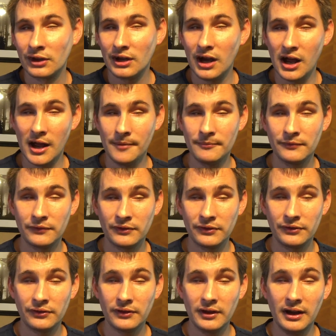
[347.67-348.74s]
Um,
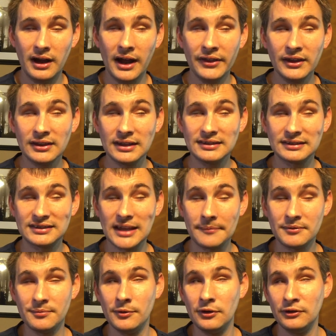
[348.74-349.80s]
I think that's
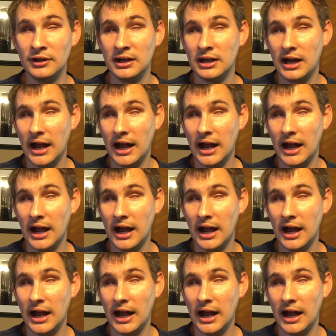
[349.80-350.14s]
acceptable.